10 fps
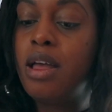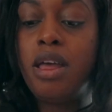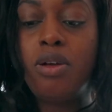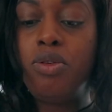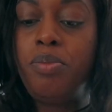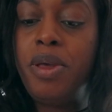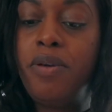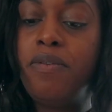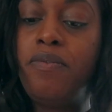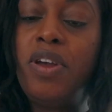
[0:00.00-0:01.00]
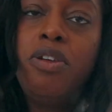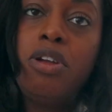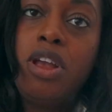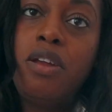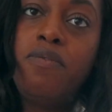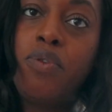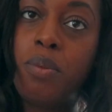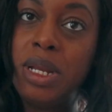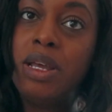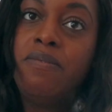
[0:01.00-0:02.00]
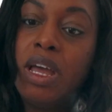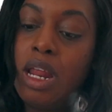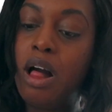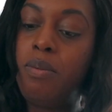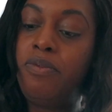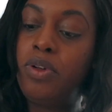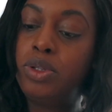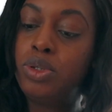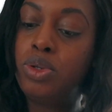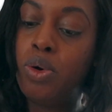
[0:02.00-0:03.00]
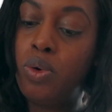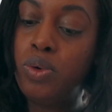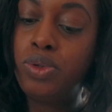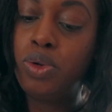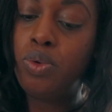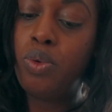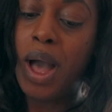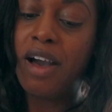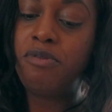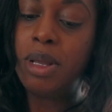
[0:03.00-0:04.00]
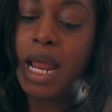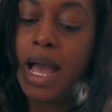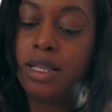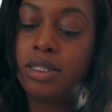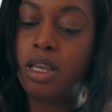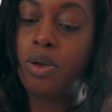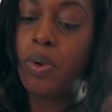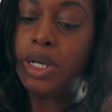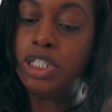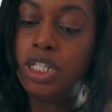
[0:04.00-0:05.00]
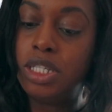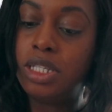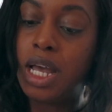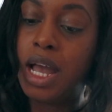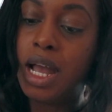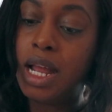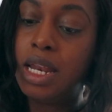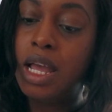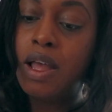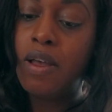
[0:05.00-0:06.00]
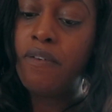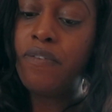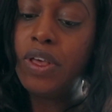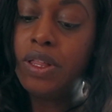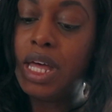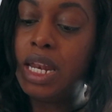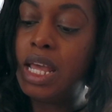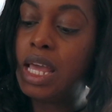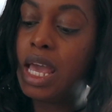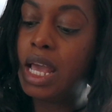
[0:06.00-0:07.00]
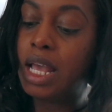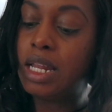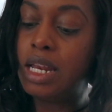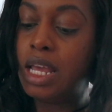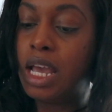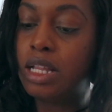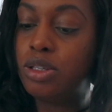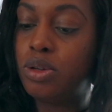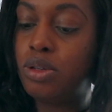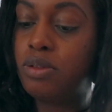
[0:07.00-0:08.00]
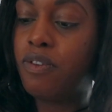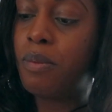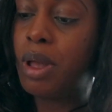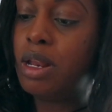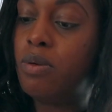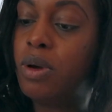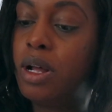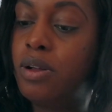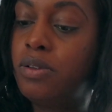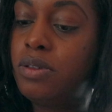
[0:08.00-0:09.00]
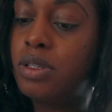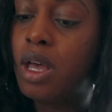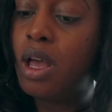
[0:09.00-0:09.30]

it will be very informative and helpful to those who have been asking questions and feel that they can't get any answers from anyone else.